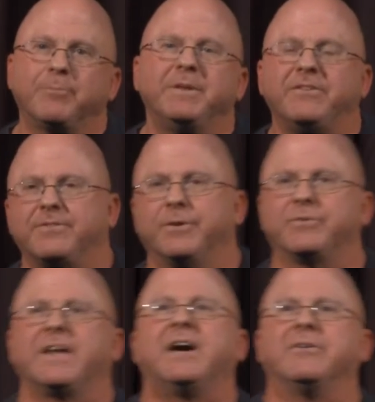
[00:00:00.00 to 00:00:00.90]
help these
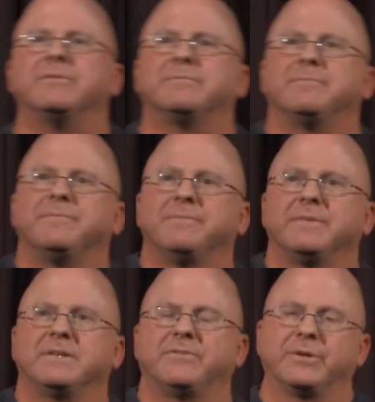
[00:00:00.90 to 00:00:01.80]
folks out.
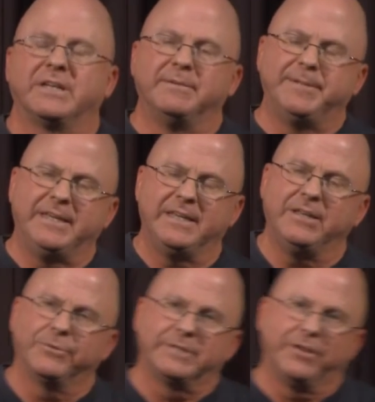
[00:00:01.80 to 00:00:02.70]
So it can be
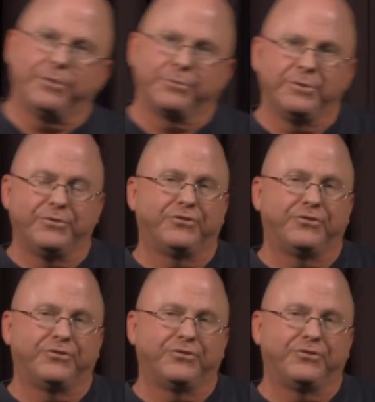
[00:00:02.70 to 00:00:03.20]
either done through the